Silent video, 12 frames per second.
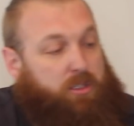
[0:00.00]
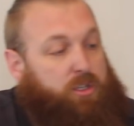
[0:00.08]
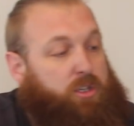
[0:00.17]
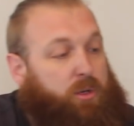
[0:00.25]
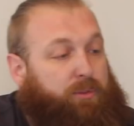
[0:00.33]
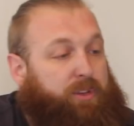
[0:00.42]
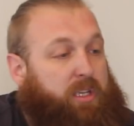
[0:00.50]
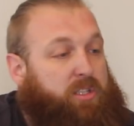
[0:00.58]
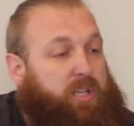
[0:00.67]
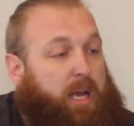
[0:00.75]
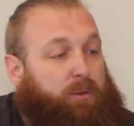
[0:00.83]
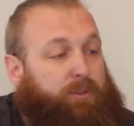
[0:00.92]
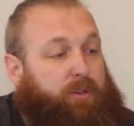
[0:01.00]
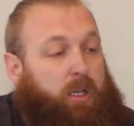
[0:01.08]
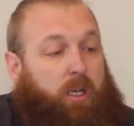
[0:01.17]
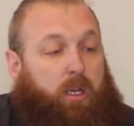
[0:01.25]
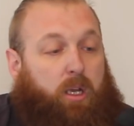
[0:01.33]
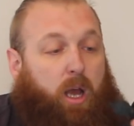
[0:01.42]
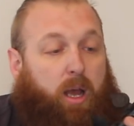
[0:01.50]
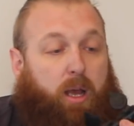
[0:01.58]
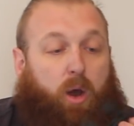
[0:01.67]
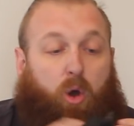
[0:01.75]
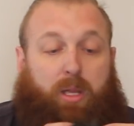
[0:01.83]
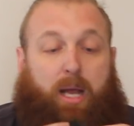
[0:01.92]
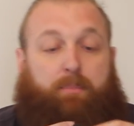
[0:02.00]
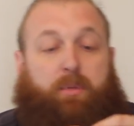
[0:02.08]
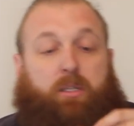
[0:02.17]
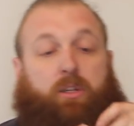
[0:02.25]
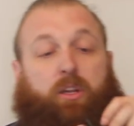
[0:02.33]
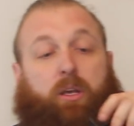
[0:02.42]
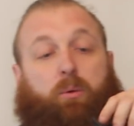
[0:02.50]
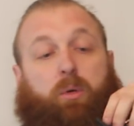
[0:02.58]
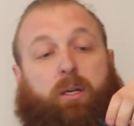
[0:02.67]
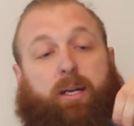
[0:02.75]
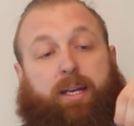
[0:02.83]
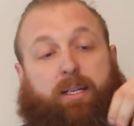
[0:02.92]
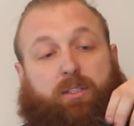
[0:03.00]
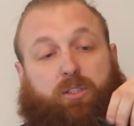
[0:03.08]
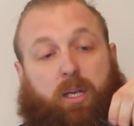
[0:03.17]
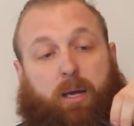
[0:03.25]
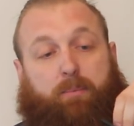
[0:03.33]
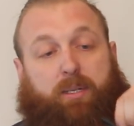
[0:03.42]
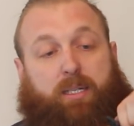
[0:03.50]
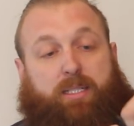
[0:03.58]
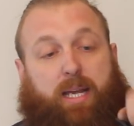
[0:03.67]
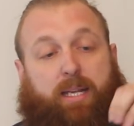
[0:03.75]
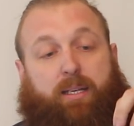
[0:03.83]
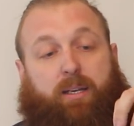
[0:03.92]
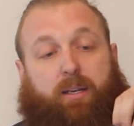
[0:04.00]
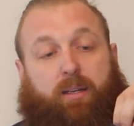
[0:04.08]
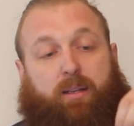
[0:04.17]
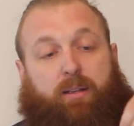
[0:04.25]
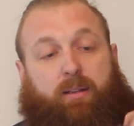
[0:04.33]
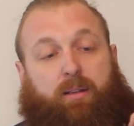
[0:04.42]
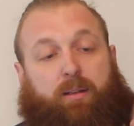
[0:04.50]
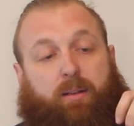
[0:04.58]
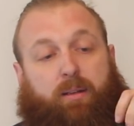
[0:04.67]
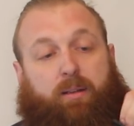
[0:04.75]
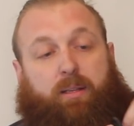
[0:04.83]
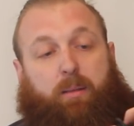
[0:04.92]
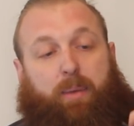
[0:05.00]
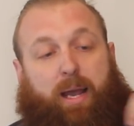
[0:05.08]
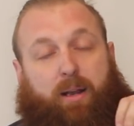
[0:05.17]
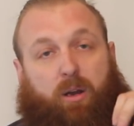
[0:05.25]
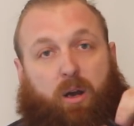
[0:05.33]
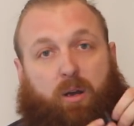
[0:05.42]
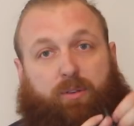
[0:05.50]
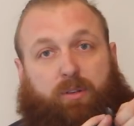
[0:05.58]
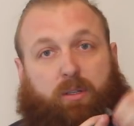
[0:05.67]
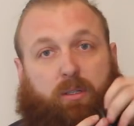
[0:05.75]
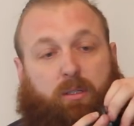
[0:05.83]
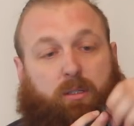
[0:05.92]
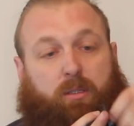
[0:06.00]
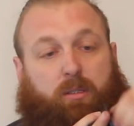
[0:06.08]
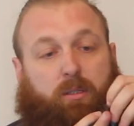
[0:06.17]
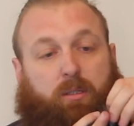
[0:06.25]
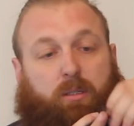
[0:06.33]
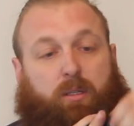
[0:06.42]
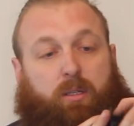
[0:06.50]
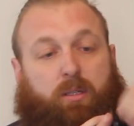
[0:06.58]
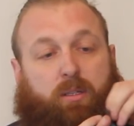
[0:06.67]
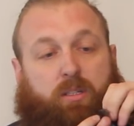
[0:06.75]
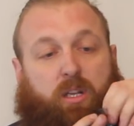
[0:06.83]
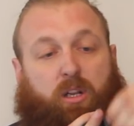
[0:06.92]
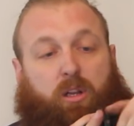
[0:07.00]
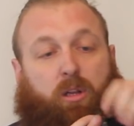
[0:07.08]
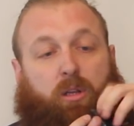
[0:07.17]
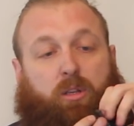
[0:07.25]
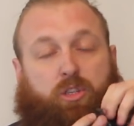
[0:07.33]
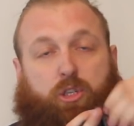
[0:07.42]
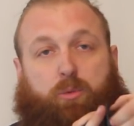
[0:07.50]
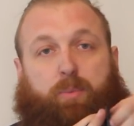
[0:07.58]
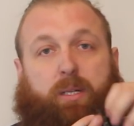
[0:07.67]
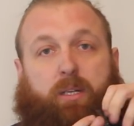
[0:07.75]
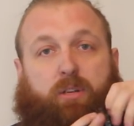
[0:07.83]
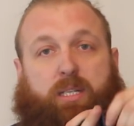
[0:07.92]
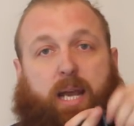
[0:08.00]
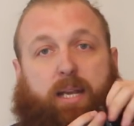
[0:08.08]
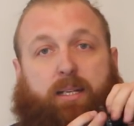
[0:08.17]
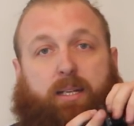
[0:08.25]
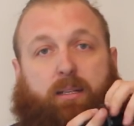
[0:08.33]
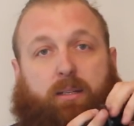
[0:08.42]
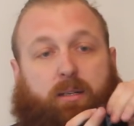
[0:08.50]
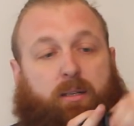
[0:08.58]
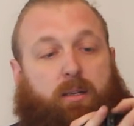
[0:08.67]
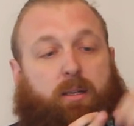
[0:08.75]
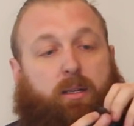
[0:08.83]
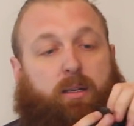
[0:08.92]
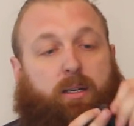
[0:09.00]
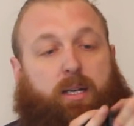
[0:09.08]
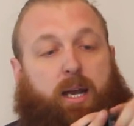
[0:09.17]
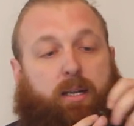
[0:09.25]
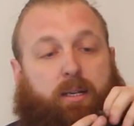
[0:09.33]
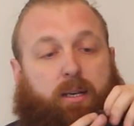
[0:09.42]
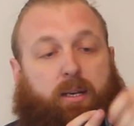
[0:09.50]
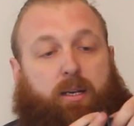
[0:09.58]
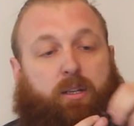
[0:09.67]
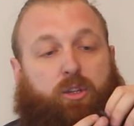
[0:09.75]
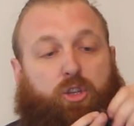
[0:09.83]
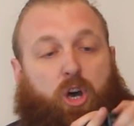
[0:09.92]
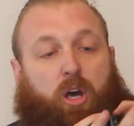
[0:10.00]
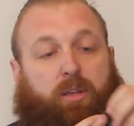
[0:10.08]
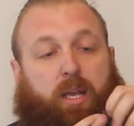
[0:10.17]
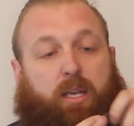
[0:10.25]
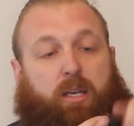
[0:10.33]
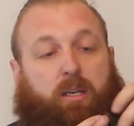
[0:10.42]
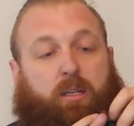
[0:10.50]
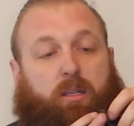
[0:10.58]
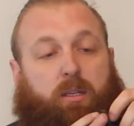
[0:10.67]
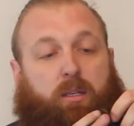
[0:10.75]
it to suit for yourself. All I'm going to do is I'm going to take the back off. There's a little spinning retaining kind of nut on here,